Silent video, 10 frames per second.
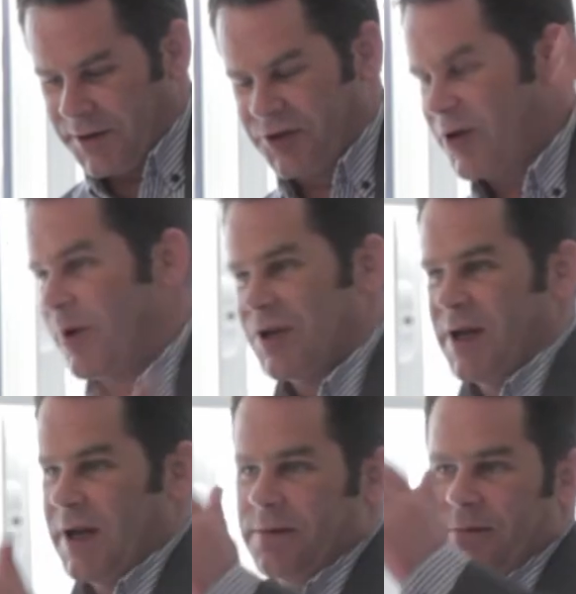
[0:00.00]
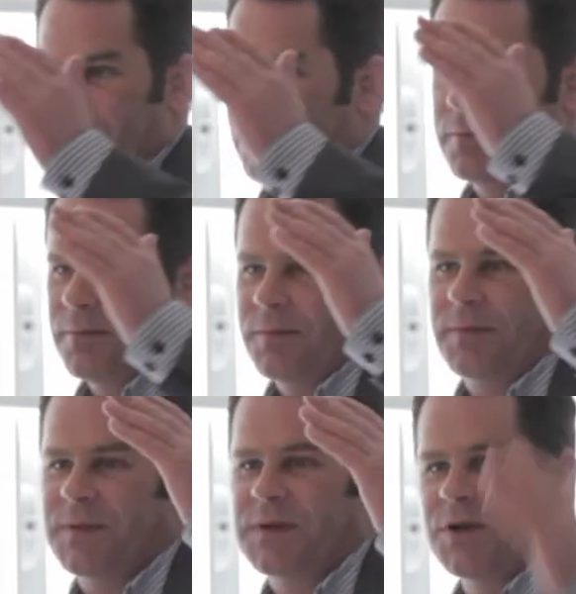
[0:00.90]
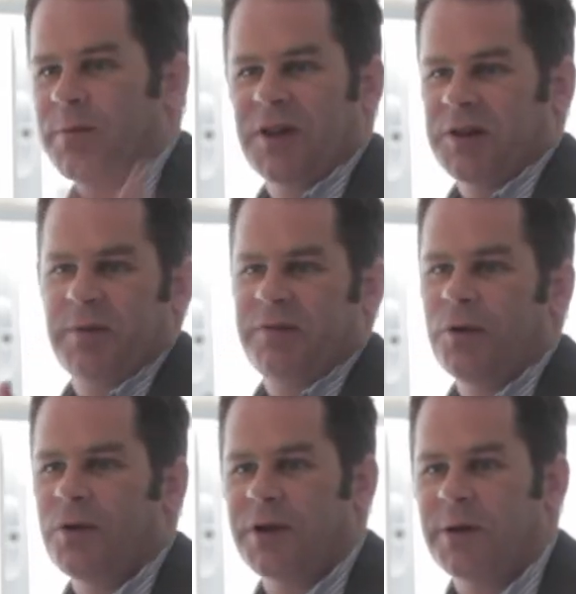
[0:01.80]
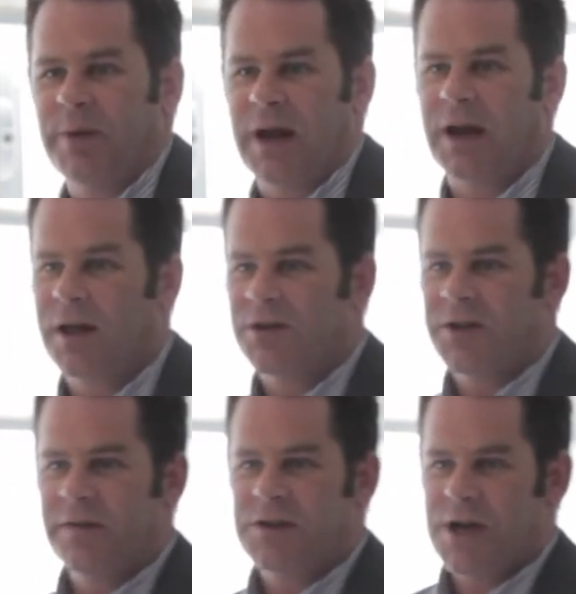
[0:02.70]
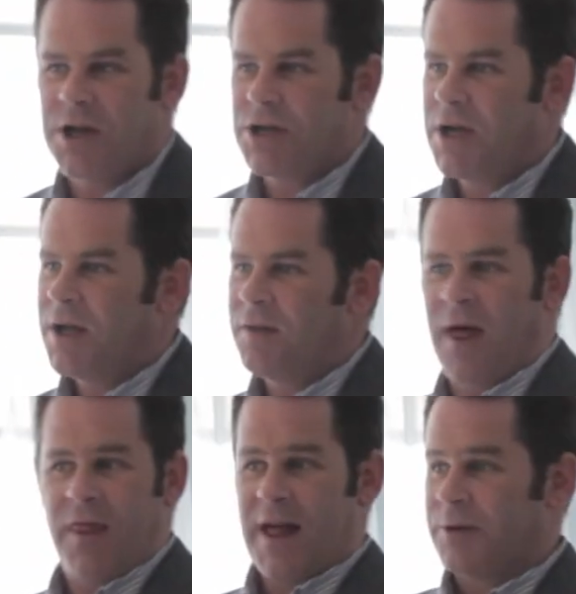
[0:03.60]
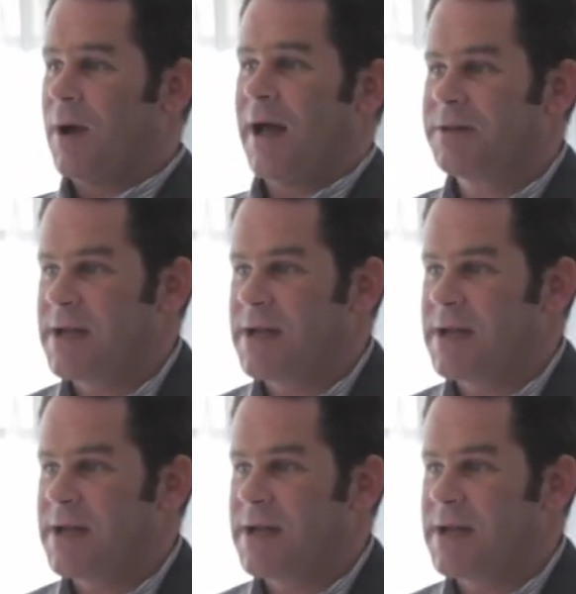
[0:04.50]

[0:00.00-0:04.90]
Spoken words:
distributed 2 months before the beginning of the service charge year, then that's what has to